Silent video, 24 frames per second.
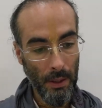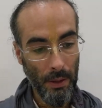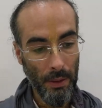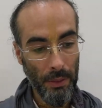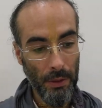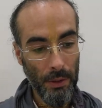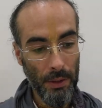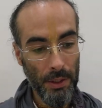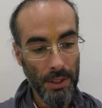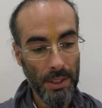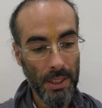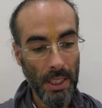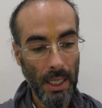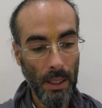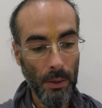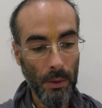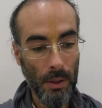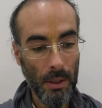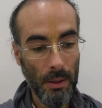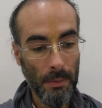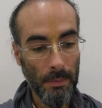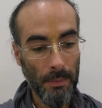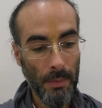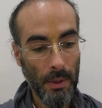Third
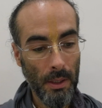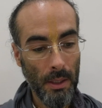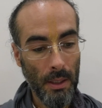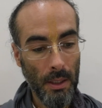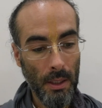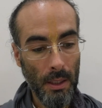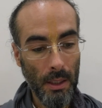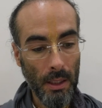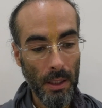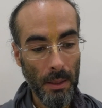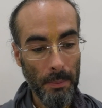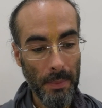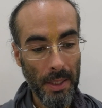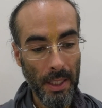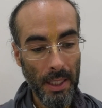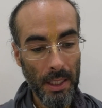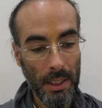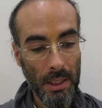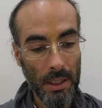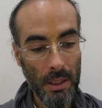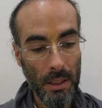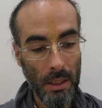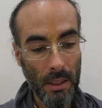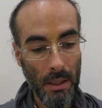shower,
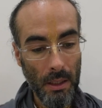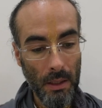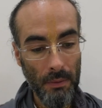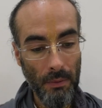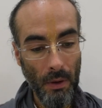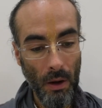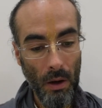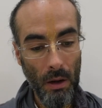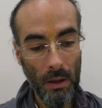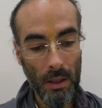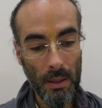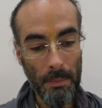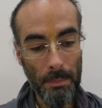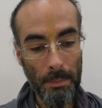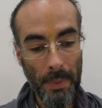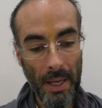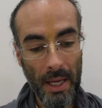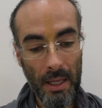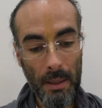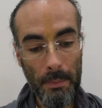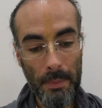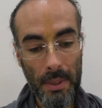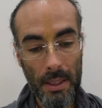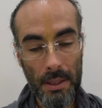elimination of all
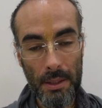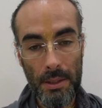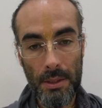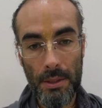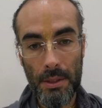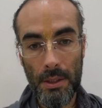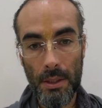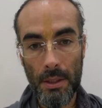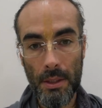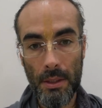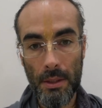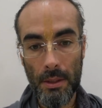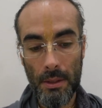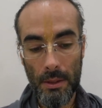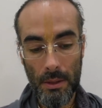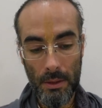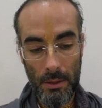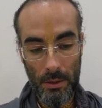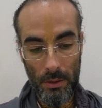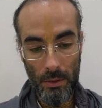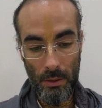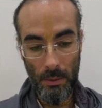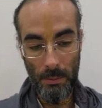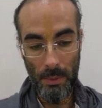impediments
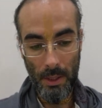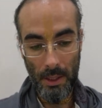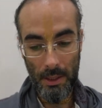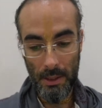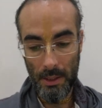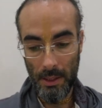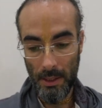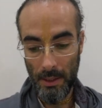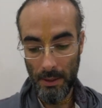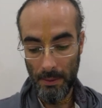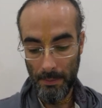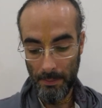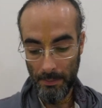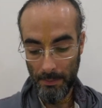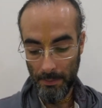to bhakti.